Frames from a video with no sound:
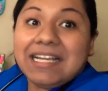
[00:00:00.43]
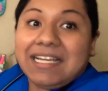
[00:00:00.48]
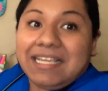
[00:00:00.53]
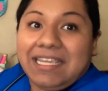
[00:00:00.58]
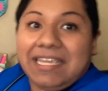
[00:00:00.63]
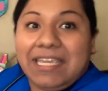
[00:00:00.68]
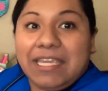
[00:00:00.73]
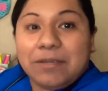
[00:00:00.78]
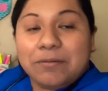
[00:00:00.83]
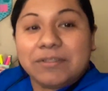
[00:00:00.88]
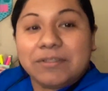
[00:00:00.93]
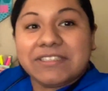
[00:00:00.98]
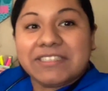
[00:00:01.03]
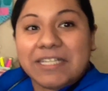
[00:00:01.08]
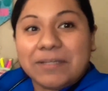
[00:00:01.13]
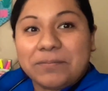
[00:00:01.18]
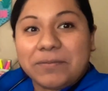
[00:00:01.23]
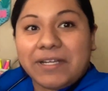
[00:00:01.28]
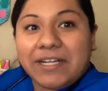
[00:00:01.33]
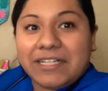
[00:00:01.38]
Hey, what's
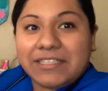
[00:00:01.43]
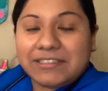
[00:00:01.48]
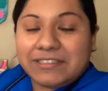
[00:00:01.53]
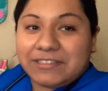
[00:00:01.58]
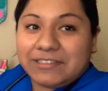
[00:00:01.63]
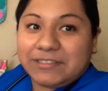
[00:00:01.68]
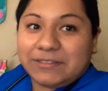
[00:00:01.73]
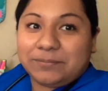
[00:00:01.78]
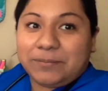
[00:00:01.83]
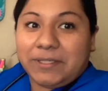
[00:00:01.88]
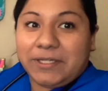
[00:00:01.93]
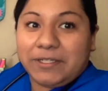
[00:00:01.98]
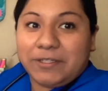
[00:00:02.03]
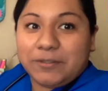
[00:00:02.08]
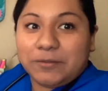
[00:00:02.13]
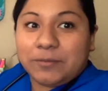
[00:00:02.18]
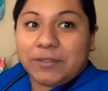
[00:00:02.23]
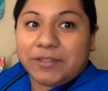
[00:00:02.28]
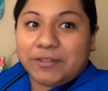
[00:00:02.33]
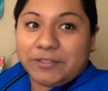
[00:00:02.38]
up, guys? This is Mary
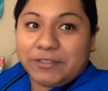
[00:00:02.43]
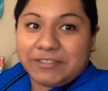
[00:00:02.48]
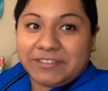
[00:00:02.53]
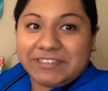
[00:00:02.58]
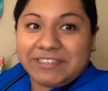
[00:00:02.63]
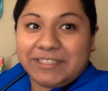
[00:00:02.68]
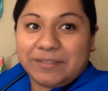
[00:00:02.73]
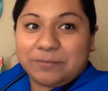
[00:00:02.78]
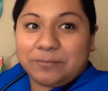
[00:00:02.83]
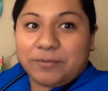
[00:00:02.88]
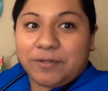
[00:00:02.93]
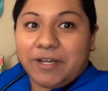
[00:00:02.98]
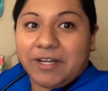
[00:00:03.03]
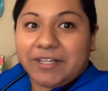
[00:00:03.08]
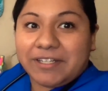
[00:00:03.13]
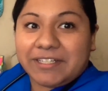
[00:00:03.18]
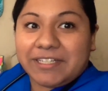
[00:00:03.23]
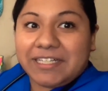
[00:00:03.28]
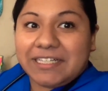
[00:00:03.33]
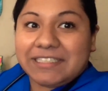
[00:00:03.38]
Lou with Nursing in
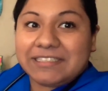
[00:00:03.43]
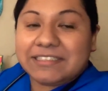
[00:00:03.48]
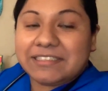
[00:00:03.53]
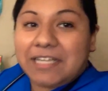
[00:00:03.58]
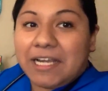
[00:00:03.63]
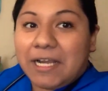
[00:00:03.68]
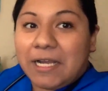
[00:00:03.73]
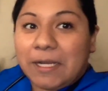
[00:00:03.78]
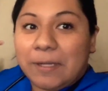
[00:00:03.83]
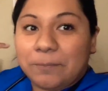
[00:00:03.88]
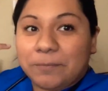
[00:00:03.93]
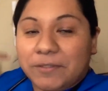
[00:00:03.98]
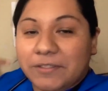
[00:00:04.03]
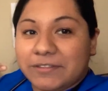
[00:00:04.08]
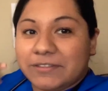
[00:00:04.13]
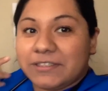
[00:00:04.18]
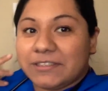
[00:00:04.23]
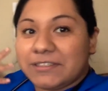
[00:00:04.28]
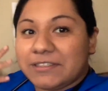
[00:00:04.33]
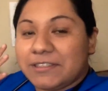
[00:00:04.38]
Progress.
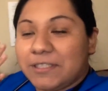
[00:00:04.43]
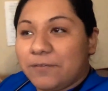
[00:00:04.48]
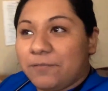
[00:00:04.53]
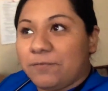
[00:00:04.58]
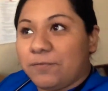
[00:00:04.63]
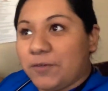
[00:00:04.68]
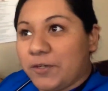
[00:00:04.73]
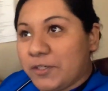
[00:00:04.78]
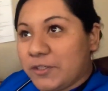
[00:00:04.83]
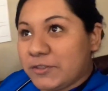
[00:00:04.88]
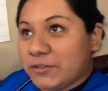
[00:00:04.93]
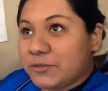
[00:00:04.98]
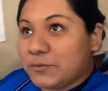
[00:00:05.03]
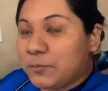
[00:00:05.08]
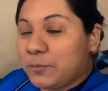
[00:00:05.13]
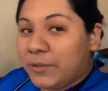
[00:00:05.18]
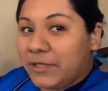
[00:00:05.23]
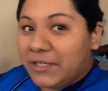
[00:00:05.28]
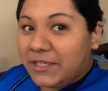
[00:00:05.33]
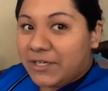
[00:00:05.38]
This is the first
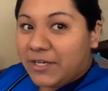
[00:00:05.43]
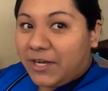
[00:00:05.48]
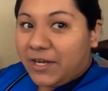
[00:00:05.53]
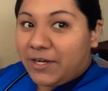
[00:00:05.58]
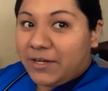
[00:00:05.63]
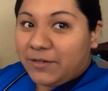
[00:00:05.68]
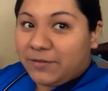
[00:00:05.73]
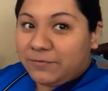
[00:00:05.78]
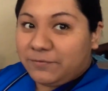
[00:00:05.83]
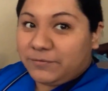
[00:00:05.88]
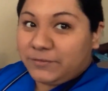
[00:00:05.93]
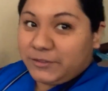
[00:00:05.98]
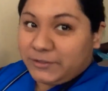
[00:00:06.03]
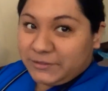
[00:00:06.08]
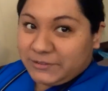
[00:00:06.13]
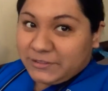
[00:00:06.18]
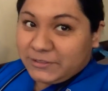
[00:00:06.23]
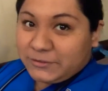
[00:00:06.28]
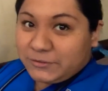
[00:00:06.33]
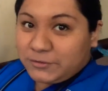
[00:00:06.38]
week of
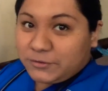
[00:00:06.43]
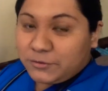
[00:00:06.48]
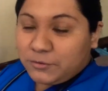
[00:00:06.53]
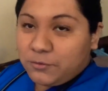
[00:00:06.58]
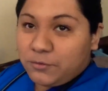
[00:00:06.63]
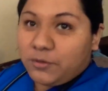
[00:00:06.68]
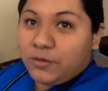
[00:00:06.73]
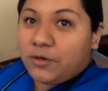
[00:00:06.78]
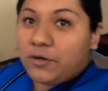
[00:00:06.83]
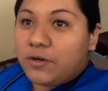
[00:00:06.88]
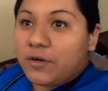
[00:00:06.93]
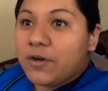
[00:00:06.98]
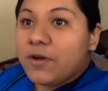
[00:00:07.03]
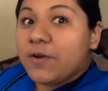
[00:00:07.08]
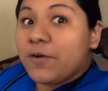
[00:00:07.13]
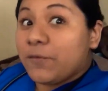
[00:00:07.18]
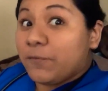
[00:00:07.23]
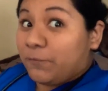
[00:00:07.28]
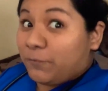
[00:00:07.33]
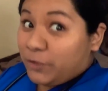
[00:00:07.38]
nursing school
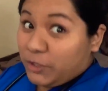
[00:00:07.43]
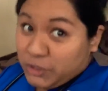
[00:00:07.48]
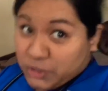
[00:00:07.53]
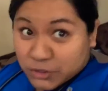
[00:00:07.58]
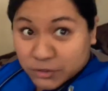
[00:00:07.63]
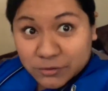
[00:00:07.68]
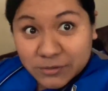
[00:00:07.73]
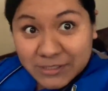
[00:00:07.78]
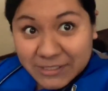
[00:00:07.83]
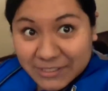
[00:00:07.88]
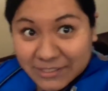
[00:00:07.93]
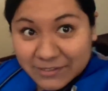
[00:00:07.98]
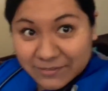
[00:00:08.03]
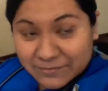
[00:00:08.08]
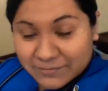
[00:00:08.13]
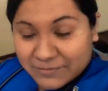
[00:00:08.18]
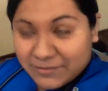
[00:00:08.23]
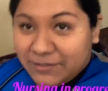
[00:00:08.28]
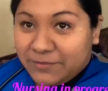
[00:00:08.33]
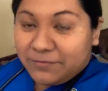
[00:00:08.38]
virtually,
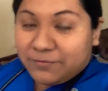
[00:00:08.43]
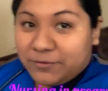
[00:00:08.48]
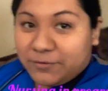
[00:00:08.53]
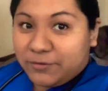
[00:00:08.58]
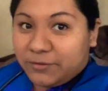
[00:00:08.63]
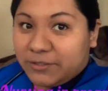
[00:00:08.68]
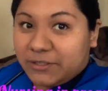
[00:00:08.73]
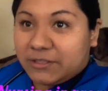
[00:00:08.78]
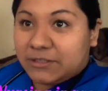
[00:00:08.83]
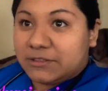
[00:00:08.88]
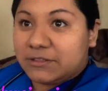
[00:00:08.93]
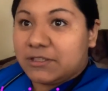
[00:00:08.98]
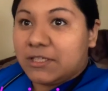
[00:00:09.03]
of course.